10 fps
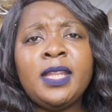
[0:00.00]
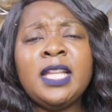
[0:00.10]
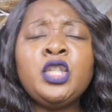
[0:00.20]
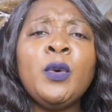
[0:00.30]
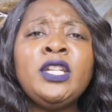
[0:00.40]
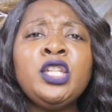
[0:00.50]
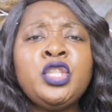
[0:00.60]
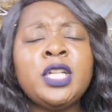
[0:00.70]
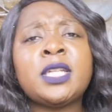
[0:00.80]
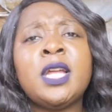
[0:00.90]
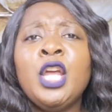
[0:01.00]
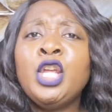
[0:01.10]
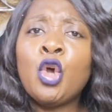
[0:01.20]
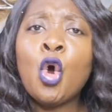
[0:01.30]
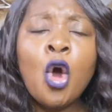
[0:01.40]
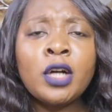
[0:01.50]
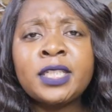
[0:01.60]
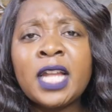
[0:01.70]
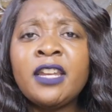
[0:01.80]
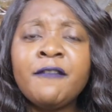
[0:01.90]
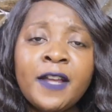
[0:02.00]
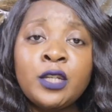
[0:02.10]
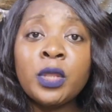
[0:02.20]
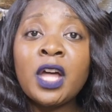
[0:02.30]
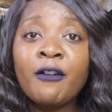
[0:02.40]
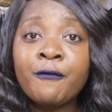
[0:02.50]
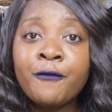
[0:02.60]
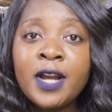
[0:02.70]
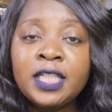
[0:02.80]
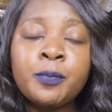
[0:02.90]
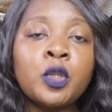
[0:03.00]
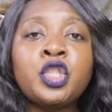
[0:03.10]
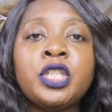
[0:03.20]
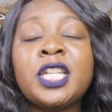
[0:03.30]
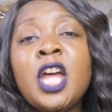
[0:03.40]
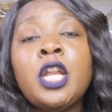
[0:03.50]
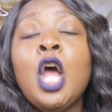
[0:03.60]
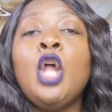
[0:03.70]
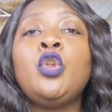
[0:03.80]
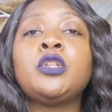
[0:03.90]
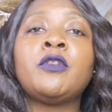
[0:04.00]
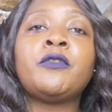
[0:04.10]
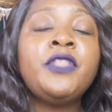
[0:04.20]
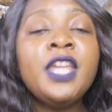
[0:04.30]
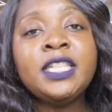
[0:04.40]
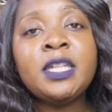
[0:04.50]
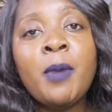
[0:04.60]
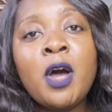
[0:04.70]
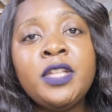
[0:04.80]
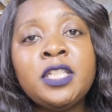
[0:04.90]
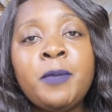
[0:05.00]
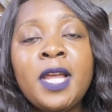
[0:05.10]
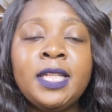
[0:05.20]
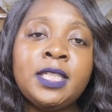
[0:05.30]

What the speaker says: She wanted to just, host an event with her friends because she's heard lots of things about this place.